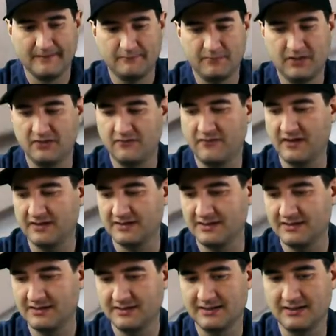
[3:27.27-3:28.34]
Matter of fact, I
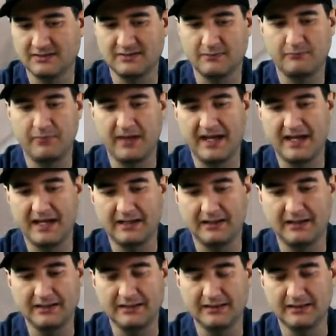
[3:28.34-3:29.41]
think that's a bad
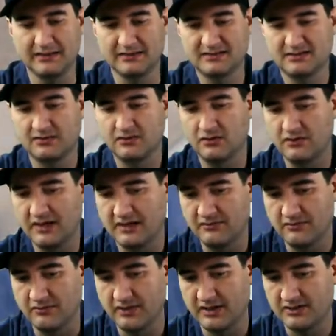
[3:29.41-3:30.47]
idea is to go that
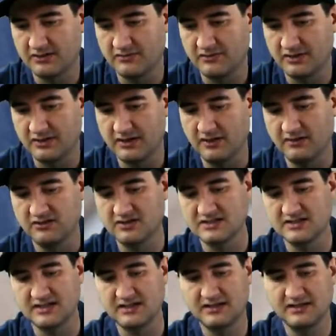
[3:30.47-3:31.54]
direction right now
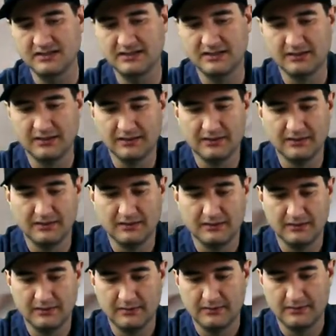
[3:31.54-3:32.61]
because I think
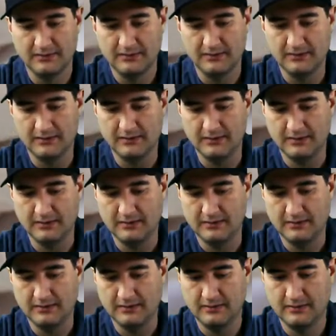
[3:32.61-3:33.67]

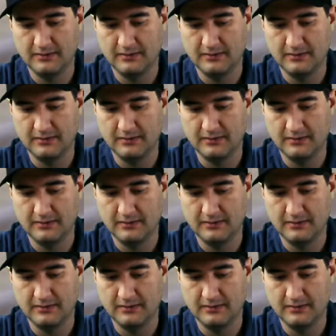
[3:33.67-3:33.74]
uh,